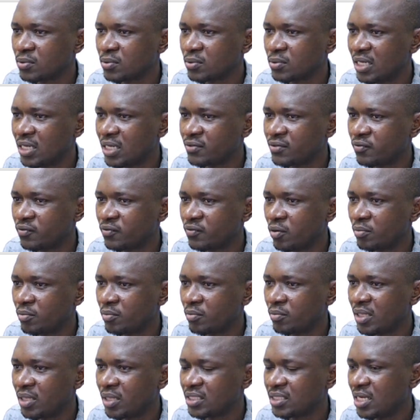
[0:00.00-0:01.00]
sales from
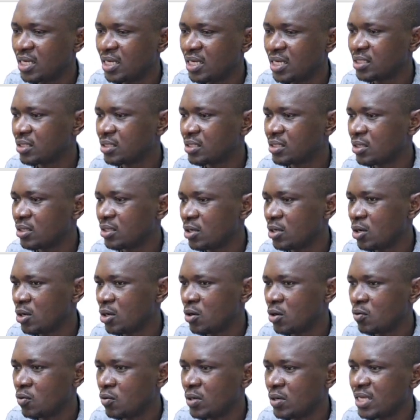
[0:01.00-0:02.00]
the sales,
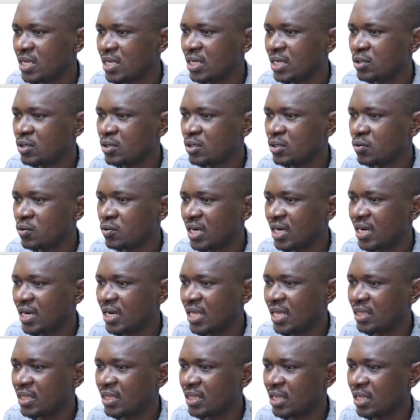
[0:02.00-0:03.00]
we get to
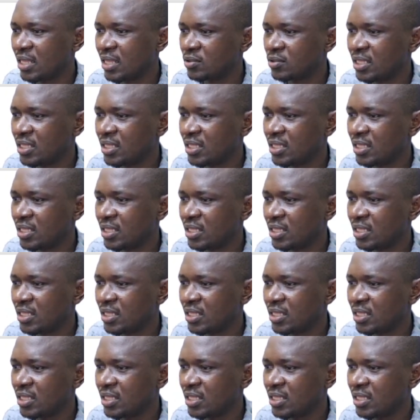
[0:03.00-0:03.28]
39,000.